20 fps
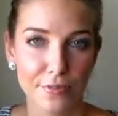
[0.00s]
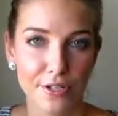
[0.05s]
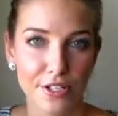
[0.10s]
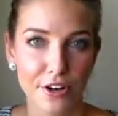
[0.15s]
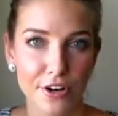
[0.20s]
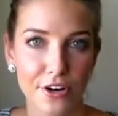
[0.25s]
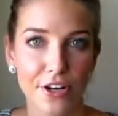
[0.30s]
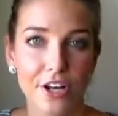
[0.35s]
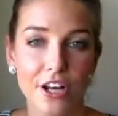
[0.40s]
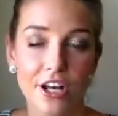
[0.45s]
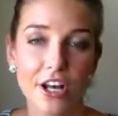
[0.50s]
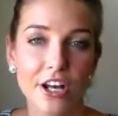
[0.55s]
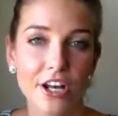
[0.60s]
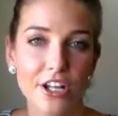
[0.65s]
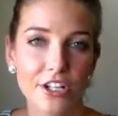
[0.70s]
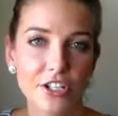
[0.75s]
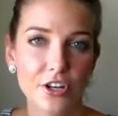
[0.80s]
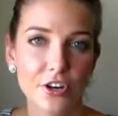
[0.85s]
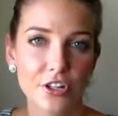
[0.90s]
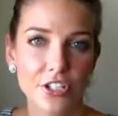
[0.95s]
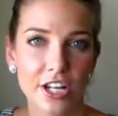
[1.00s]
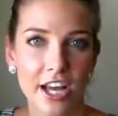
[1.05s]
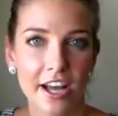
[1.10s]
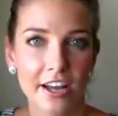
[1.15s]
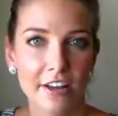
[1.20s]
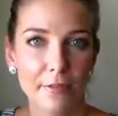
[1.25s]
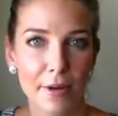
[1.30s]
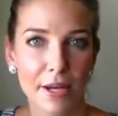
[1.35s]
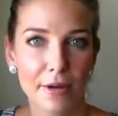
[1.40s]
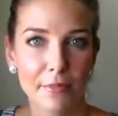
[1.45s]
So Dr.
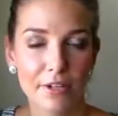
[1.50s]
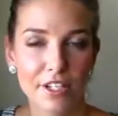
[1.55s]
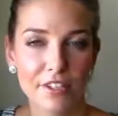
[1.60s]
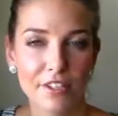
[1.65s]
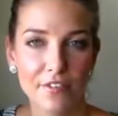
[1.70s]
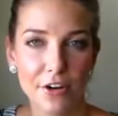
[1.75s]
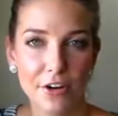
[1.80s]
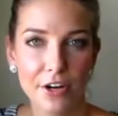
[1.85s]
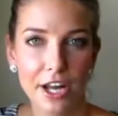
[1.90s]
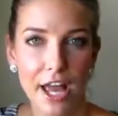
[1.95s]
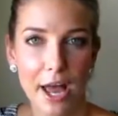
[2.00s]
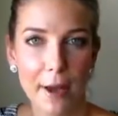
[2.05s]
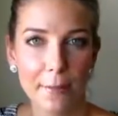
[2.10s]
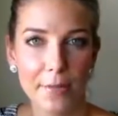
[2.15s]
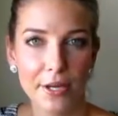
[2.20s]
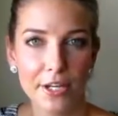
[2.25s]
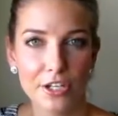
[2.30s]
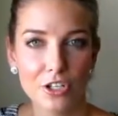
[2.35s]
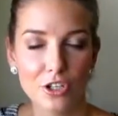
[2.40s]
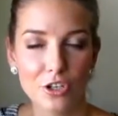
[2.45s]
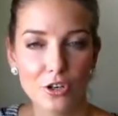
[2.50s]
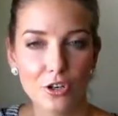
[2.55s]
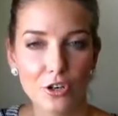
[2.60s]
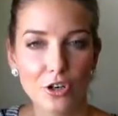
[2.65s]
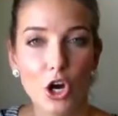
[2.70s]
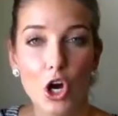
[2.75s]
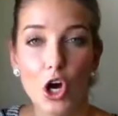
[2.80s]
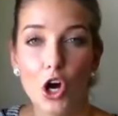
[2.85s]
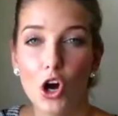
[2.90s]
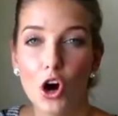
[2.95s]
Ahmed was very happy to
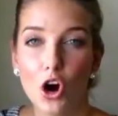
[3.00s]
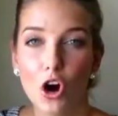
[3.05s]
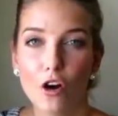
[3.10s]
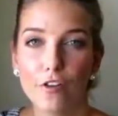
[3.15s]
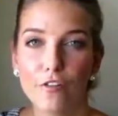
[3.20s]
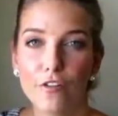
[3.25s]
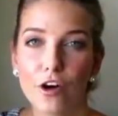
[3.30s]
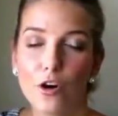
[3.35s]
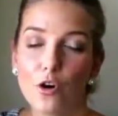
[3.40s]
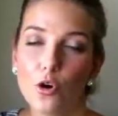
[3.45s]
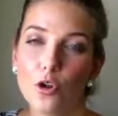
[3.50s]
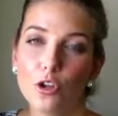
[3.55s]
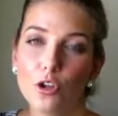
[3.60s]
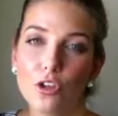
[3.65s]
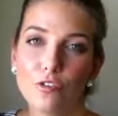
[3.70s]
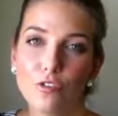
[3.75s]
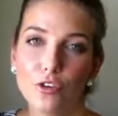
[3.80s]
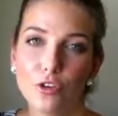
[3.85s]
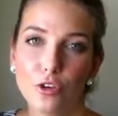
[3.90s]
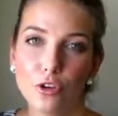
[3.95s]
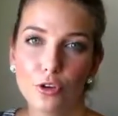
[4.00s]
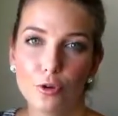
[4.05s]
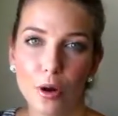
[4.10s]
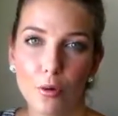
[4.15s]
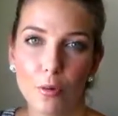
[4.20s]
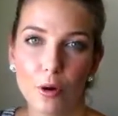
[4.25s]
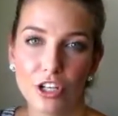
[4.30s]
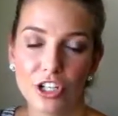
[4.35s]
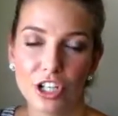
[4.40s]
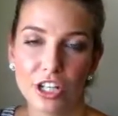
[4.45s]
offer all of you who
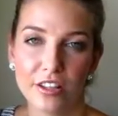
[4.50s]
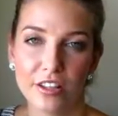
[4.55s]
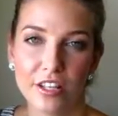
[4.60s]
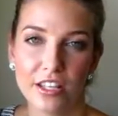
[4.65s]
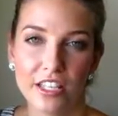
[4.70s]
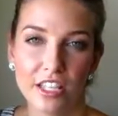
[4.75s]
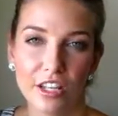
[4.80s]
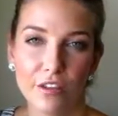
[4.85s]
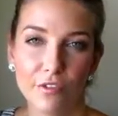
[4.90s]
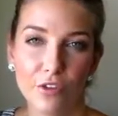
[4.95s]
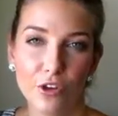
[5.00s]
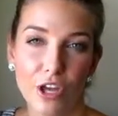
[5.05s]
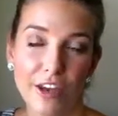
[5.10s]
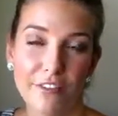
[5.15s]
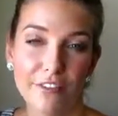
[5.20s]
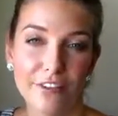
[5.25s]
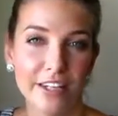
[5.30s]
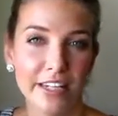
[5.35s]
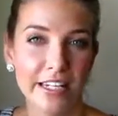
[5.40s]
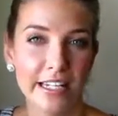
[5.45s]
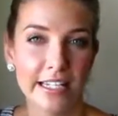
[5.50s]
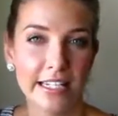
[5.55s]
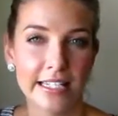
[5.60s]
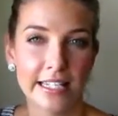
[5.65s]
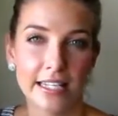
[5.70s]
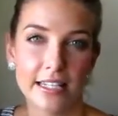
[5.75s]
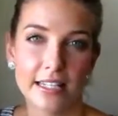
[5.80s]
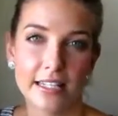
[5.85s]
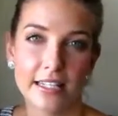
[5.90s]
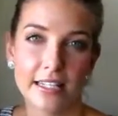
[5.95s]
are watching this, if you ever need a
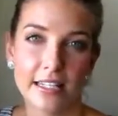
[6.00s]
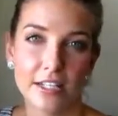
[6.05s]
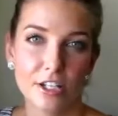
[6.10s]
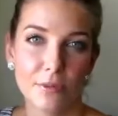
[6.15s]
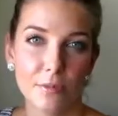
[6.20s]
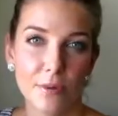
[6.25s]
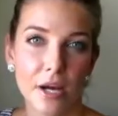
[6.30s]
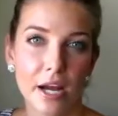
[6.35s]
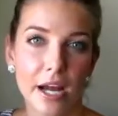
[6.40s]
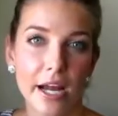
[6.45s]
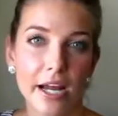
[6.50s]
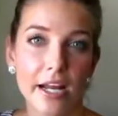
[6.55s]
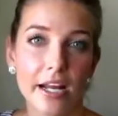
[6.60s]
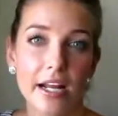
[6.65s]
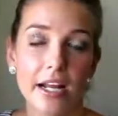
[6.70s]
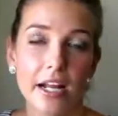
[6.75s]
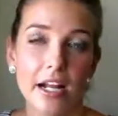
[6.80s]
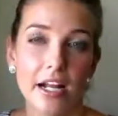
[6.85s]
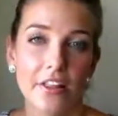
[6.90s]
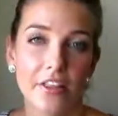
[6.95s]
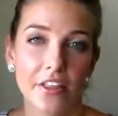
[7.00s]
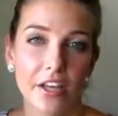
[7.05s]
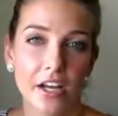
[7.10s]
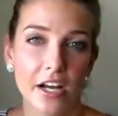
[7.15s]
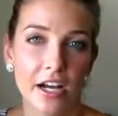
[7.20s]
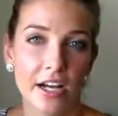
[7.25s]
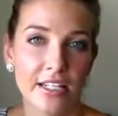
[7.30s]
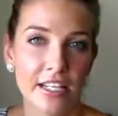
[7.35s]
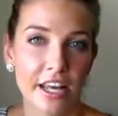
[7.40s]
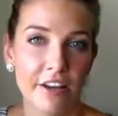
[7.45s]
dentist in Dubai, the
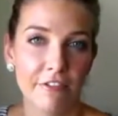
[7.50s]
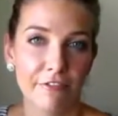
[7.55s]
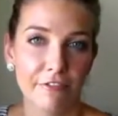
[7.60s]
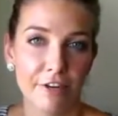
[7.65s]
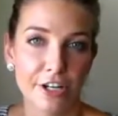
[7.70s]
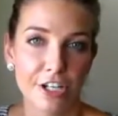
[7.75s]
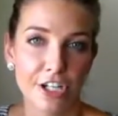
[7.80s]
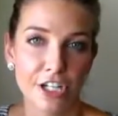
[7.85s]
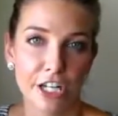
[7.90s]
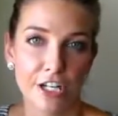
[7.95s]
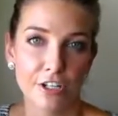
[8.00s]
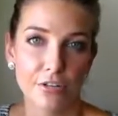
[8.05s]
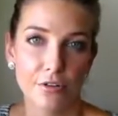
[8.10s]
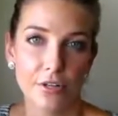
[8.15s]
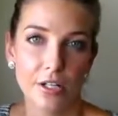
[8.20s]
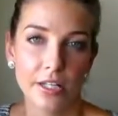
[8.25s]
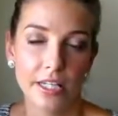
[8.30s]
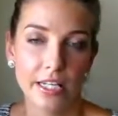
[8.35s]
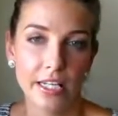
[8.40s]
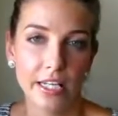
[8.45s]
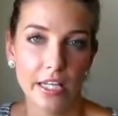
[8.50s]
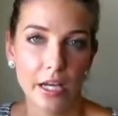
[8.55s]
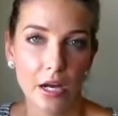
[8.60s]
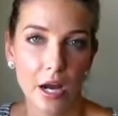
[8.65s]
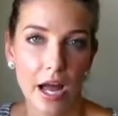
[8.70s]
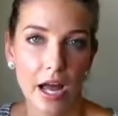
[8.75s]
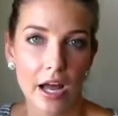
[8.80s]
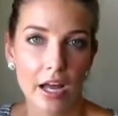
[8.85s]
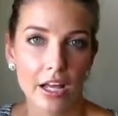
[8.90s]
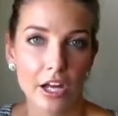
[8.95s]
guys at French Dental Clinic
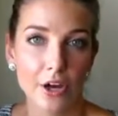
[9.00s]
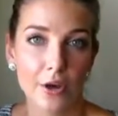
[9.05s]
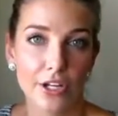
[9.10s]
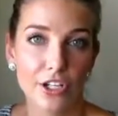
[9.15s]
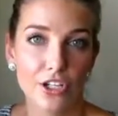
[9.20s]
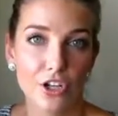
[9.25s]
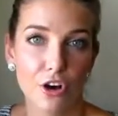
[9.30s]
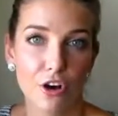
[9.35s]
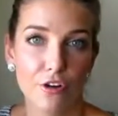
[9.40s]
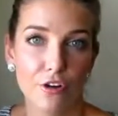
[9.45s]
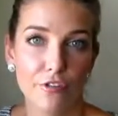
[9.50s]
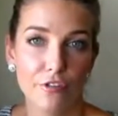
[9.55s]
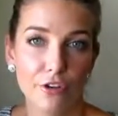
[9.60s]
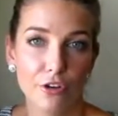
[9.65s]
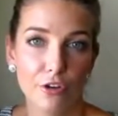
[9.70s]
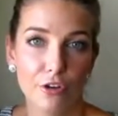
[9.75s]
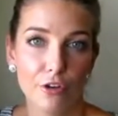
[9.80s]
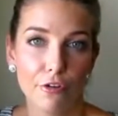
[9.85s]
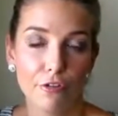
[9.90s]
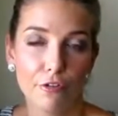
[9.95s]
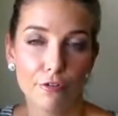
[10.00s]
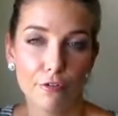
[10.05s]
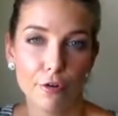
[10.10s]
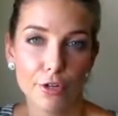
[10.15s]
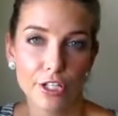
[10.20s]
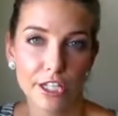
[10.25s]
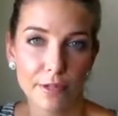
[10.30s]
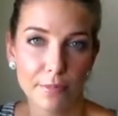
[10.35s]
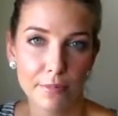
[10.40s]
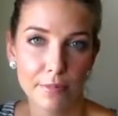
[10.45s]
are going to offer you
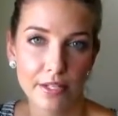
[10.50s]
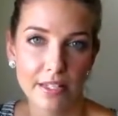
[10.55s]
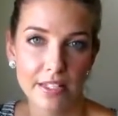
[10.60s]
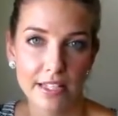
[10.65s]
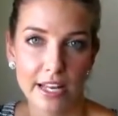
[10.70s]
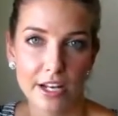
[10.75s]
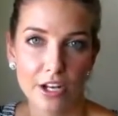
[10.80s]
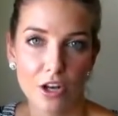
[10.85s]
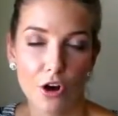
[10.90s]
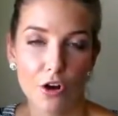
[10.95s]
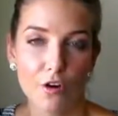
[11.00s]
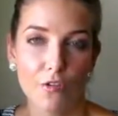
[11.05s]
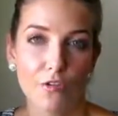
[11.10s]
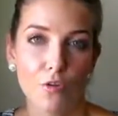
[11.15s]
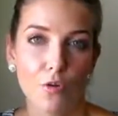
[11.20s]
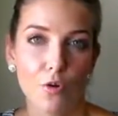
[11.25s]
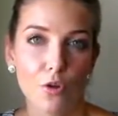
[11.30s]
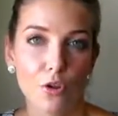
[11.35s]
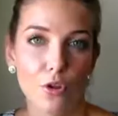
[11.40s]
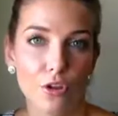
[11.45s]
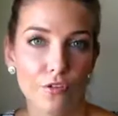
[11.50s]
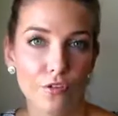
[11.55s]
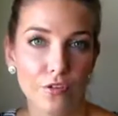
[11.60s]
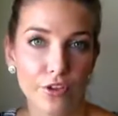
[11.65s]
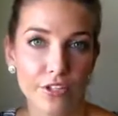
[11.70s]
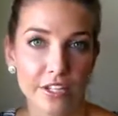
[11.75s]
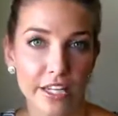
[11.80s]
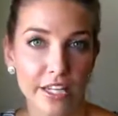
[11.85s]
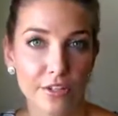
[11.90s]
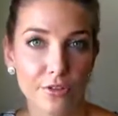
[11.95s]
40% off all of
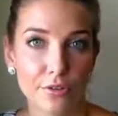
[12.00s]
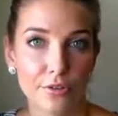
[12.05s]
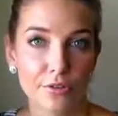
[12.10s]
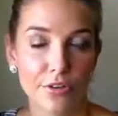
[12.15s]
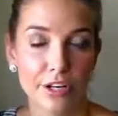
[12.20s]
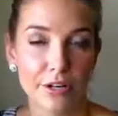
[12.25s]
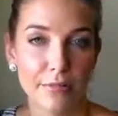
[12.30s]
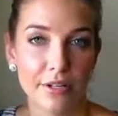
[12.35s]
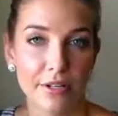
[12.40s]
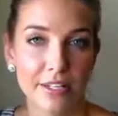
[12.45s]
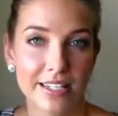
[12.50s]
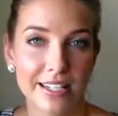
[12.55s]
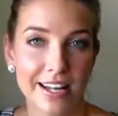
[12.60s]
your dental treatments.